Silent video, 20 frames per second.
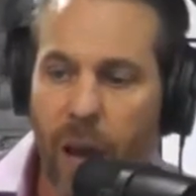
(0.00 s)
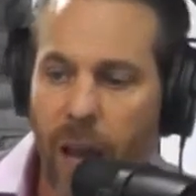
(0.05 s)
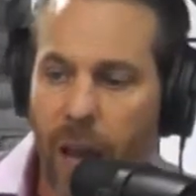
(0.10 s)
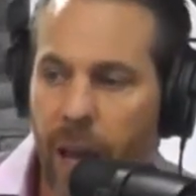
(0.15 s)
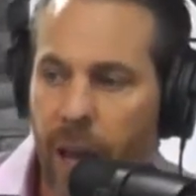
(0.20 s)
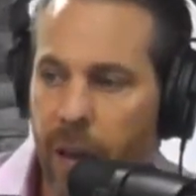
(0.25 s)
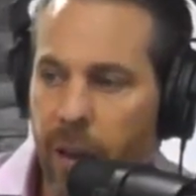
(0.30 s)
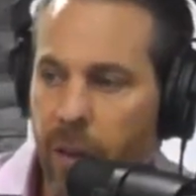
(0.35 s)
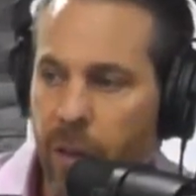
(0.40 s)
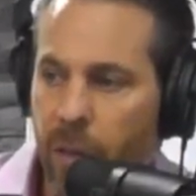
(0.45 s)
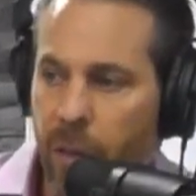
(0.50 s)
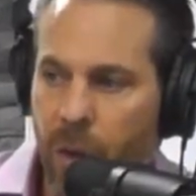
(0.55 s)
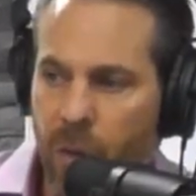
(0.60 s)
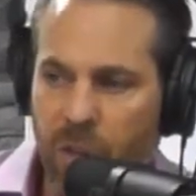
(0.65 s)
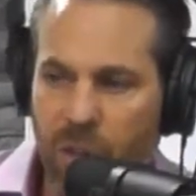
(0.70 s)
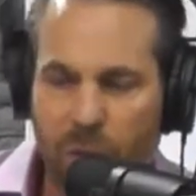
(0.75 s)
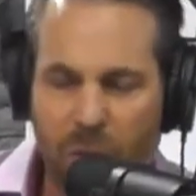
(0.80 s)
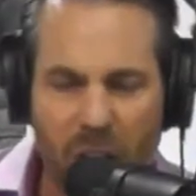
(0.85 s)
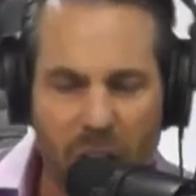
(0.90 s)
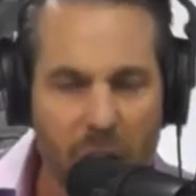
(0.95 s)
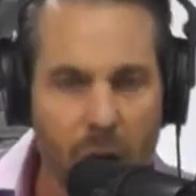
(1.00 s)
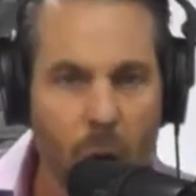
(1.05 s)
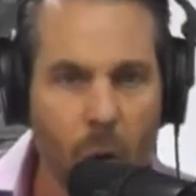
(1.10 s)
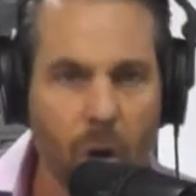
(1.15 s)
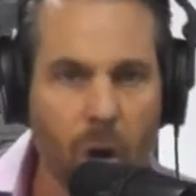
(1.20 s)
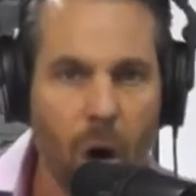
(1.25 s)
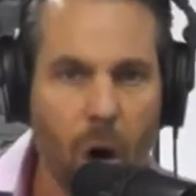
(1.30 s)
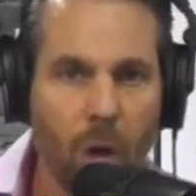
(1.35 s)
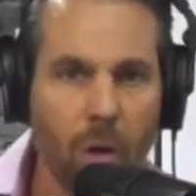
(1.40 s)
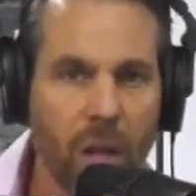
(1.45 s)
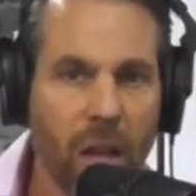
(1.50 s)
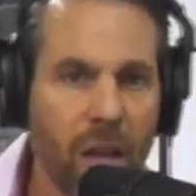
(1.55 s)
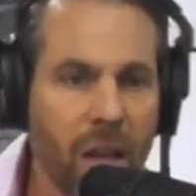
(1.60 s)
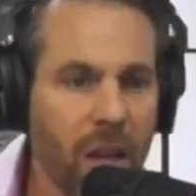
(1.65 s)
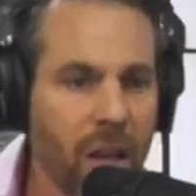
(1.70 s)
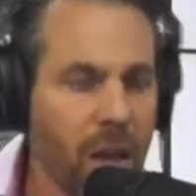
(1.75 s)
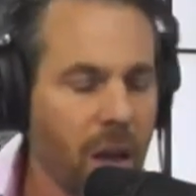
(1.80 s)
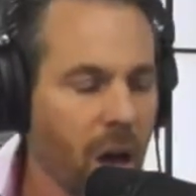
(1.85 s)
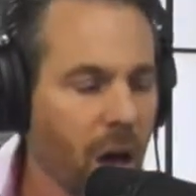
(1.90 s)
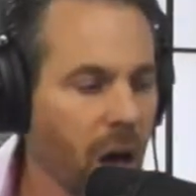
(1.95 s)
And there's a video called
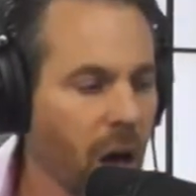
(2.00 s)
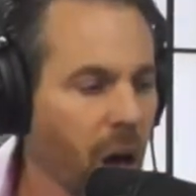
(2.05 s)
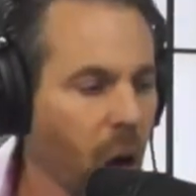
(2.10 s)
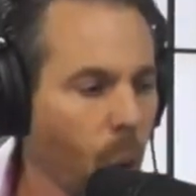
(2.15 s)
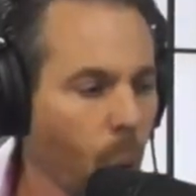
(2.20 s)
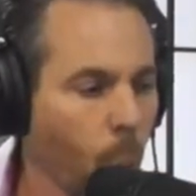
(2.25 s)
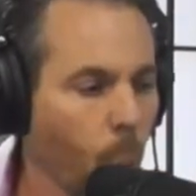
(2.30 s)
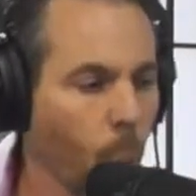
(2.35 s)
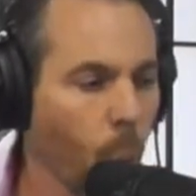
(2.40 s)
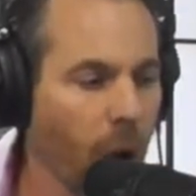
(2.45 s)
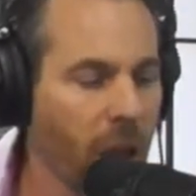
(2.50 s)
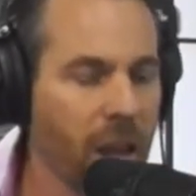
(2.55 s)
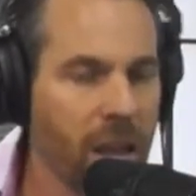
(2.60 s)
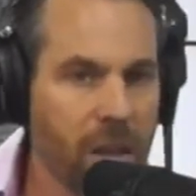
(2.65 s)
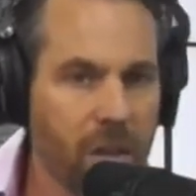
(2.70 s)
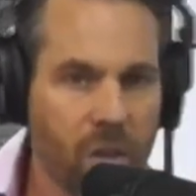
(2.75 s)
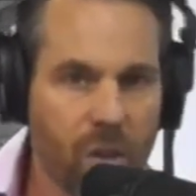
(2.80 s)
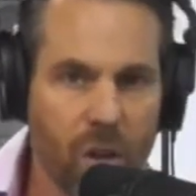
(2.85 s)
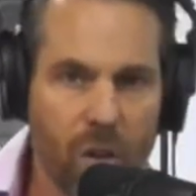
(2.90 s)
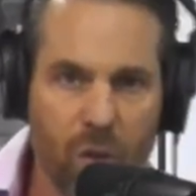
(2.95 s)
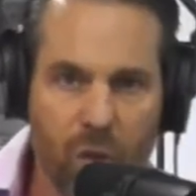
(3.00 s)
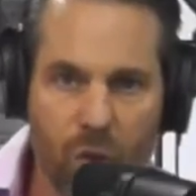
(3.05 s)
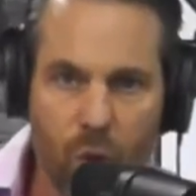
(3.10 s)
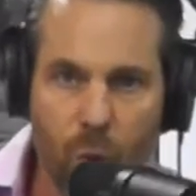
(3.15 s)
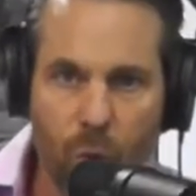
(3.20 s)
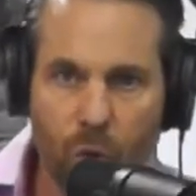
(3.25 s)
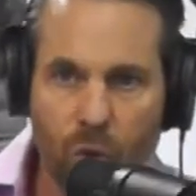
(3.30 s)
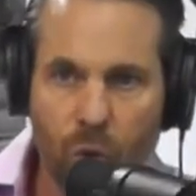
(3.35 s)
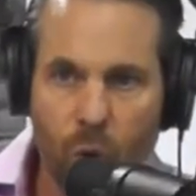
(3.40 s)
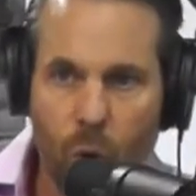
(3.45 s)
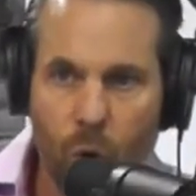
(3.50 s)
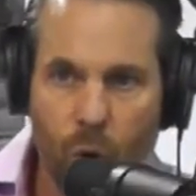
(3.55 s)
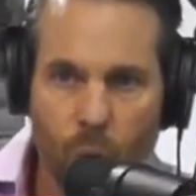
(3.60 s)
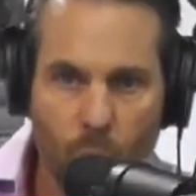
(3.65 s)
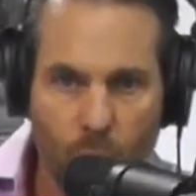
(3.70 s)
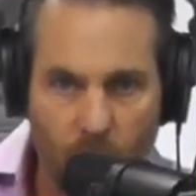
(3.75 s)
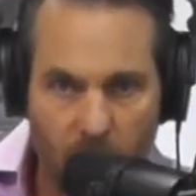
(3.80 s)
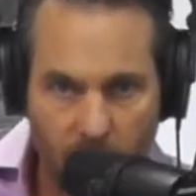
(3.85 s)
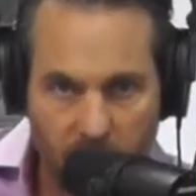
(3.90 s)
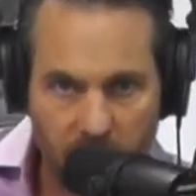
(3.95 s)
What is Consumers Corner?
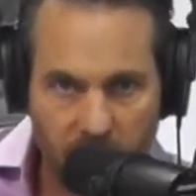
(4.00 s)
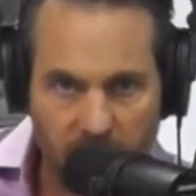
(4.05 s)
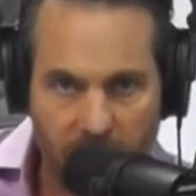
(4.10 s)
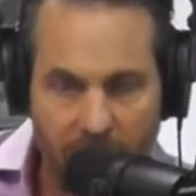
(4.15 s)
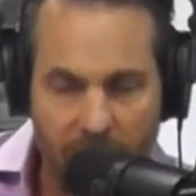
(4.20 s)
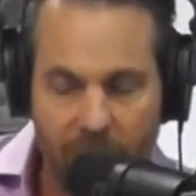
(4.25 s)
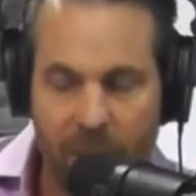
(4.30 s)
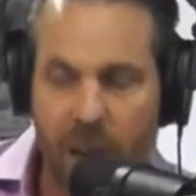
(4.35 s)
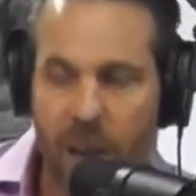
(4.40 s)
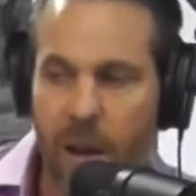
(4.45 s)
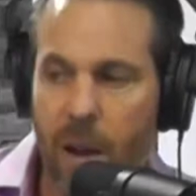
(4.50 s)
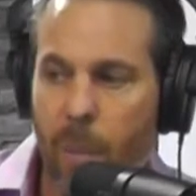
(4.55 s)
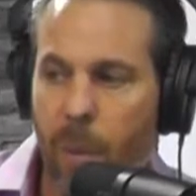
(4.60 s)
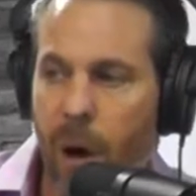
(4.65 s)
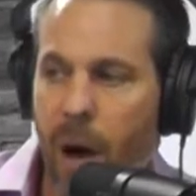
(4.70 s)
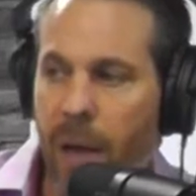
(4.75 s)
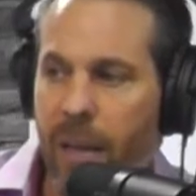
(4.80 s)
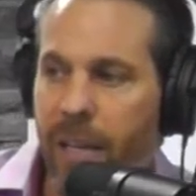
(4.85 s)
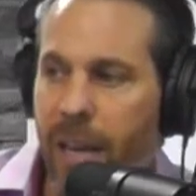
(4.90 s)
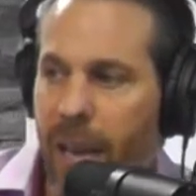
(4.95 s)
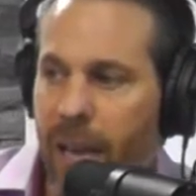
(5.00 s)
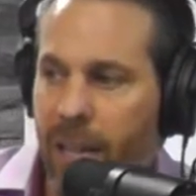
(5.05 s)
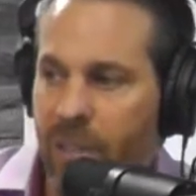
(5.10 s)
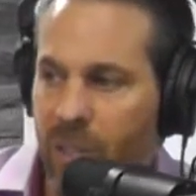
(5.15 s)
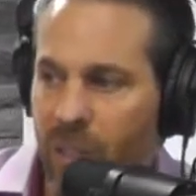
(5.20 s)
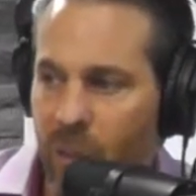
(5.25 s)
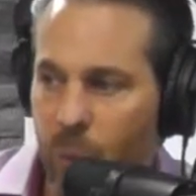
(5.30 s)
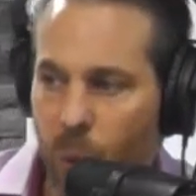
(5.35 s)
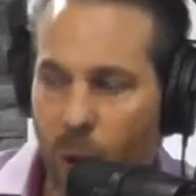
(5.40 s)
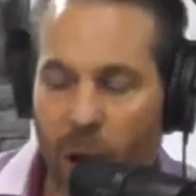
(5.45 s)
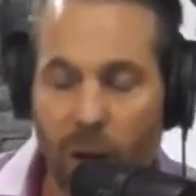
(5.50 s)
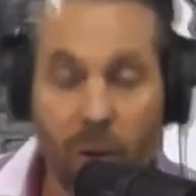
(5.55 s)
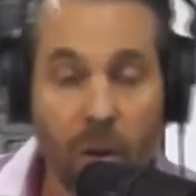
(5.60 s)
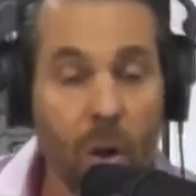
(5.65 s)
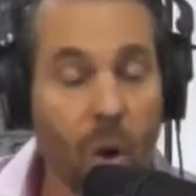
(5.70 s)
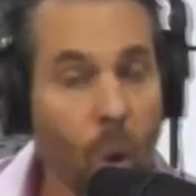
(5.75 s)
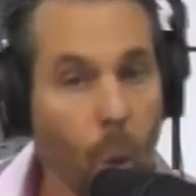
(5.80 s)
We'll actually have that in a podcast as well.